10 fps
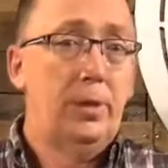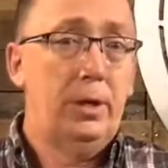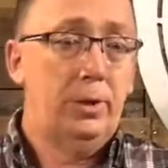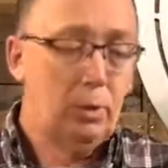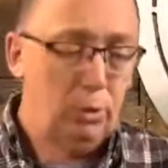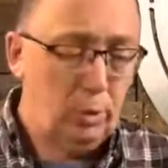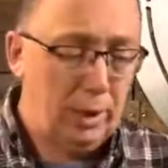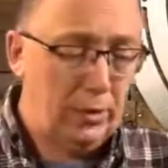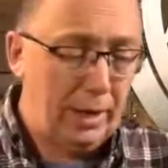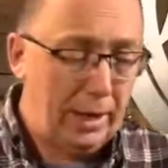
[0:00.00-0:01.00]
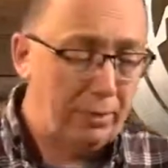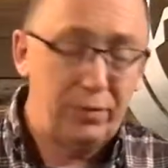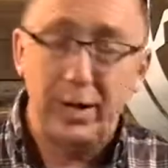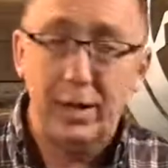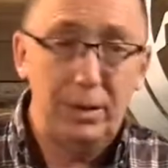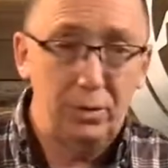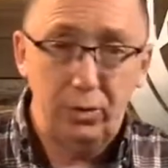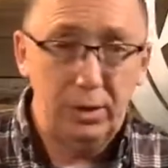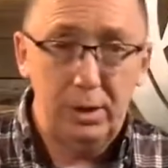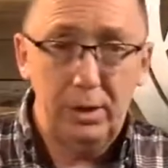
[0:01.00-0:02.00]
Don't do anything out of vain
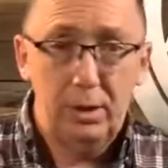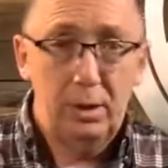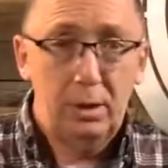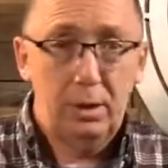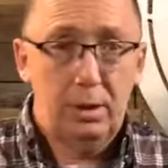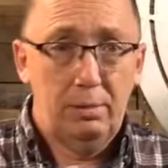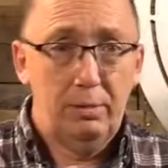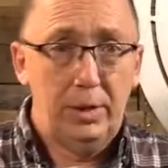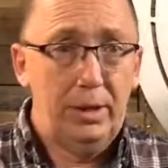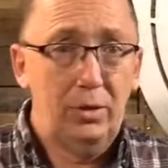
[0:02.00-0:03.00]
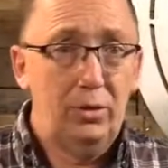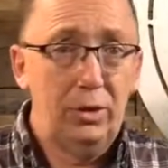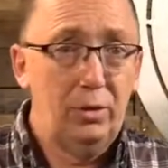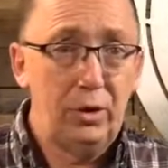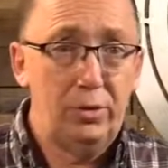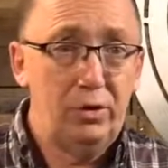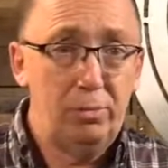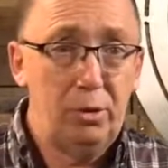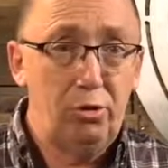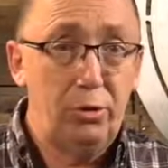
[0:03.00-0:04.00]
conceit. Vain conceit and selfish
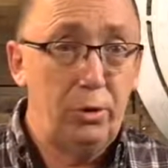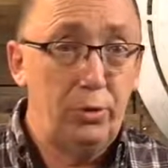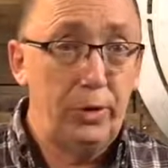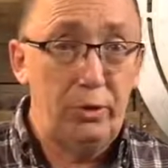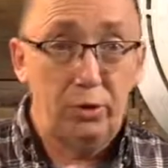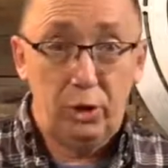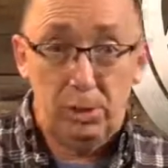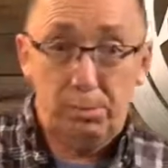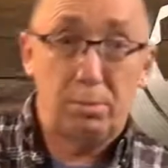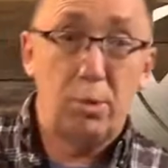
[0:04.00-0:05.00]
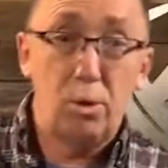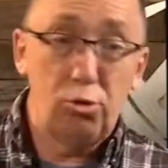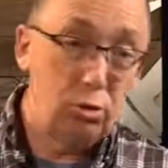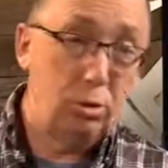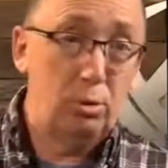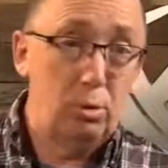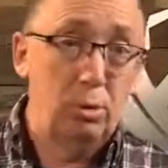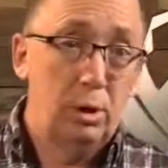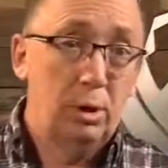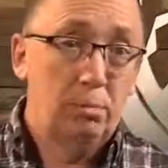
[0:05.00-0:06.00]
ambition are those things that are going to promote you
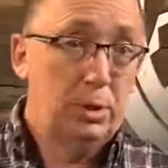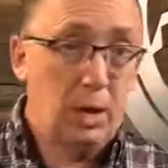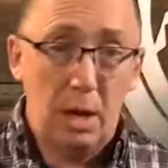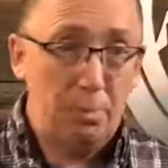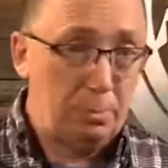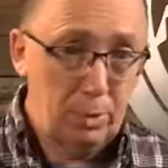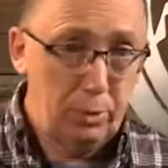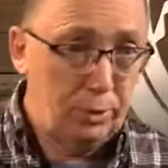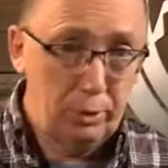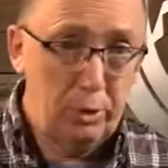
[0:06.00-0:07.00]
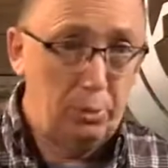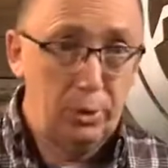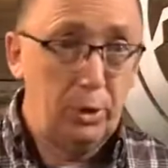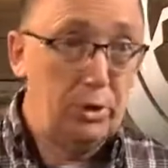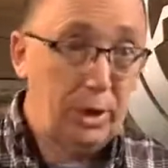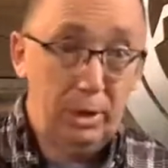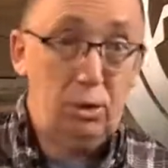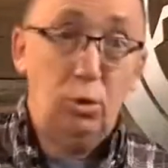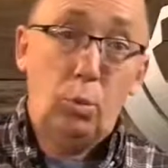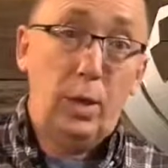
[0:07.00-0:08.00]
but not promote the group. They're going to take
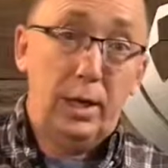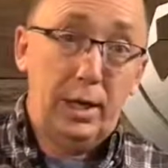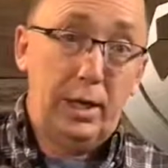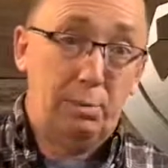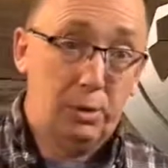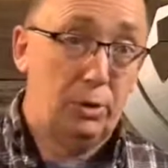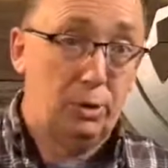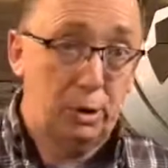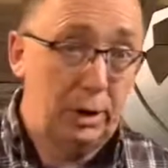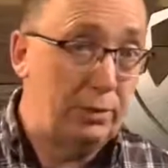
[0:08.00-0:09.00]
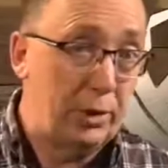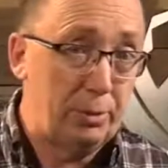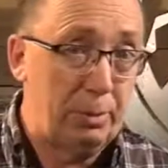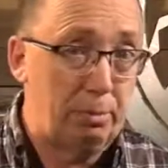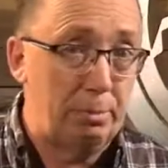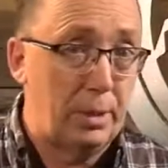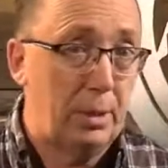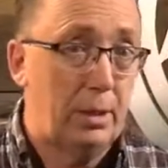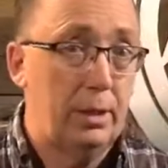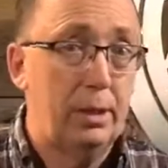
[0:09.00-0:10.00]
you way ahead, but they're going to leave other people behind.